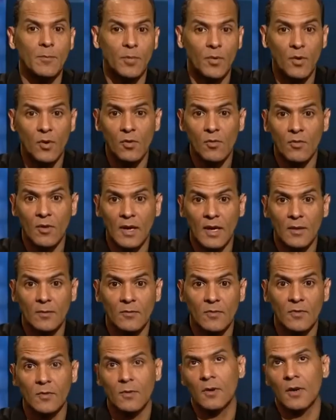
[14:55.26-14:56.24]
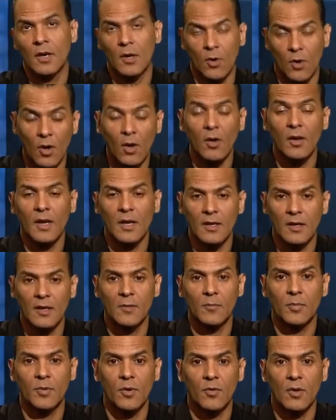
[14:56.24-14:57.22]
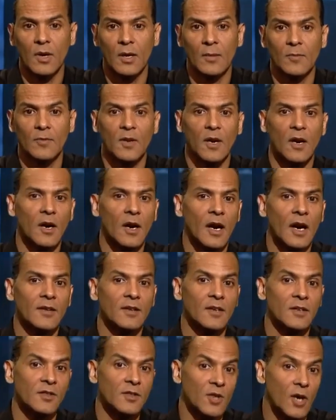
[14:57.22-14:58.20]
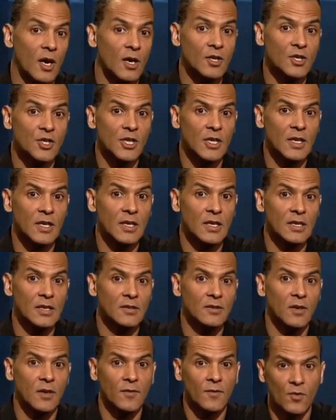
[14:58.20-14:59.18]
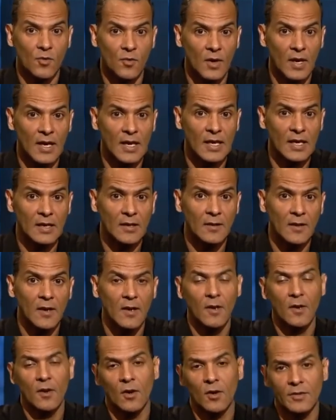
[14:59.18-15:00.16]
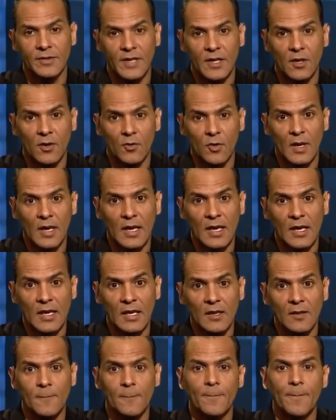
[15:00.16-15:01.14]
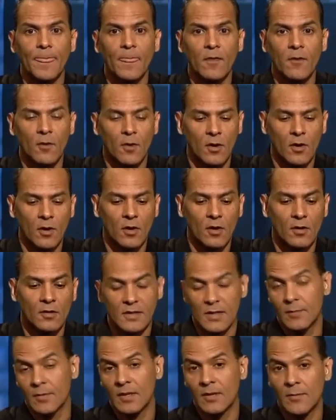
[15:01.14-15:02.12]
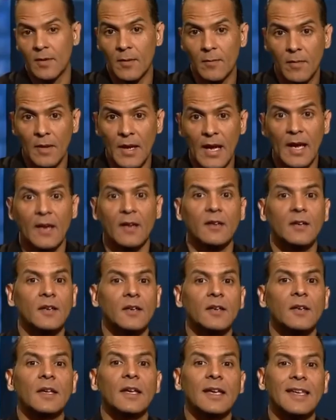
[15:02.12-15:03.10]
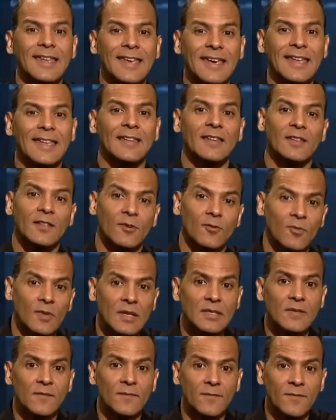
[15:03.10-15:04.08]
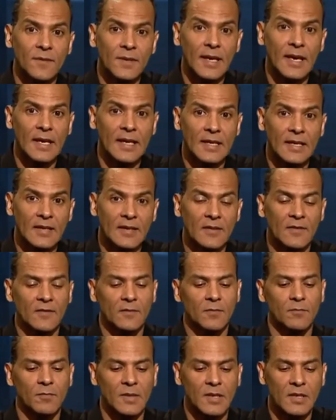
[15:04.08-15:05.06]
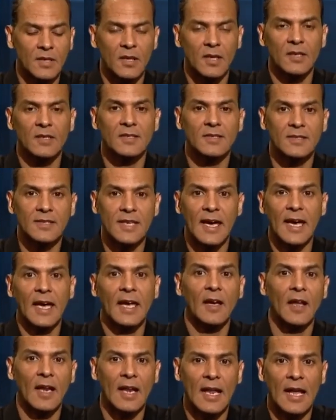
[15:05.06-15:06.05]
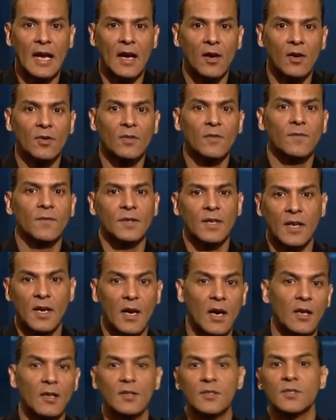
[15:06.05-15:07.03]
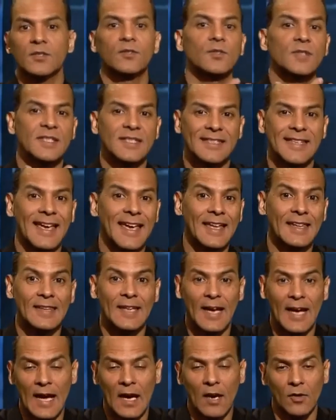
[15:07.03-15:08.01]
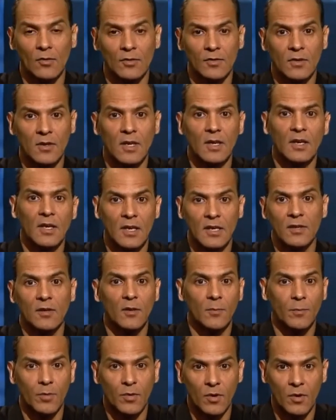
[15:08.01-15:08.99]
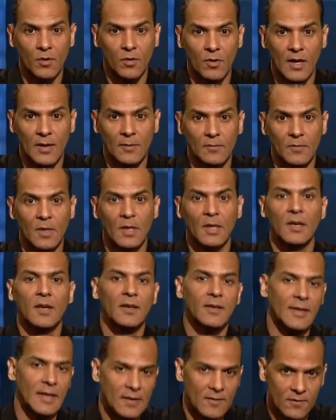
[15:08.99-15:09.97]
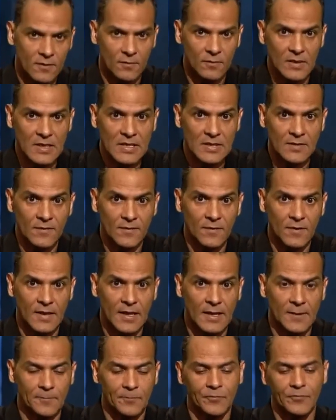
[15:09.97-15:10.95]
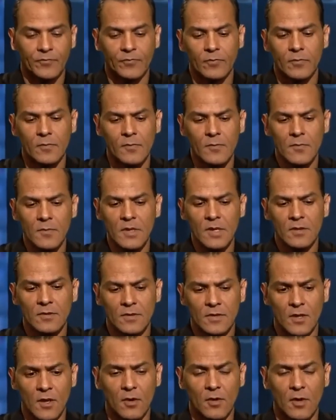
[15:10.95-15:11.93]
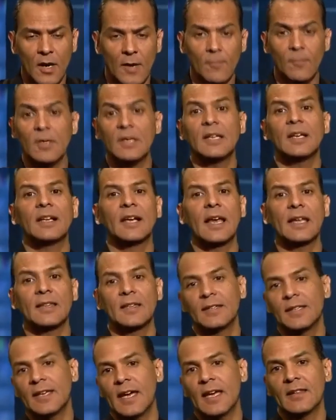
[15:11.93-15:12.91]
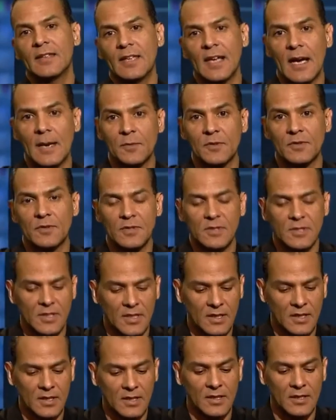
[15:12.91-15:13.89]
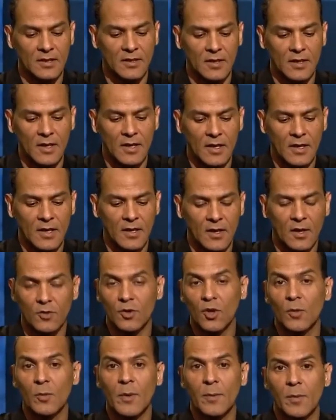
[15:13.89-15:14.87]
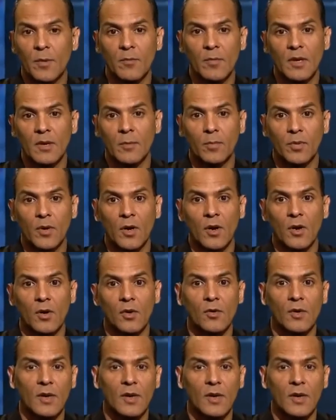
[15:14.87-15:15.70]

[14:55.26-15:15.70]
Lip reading: programs, or all editing programs, are either a dark shade of gray, or they're gray, or some of them black. Again, the reason for that is because that allows for the colors to stand out in your program. That's the reason for that. So I'm really glad that they had the options in Adobe Premiere Pro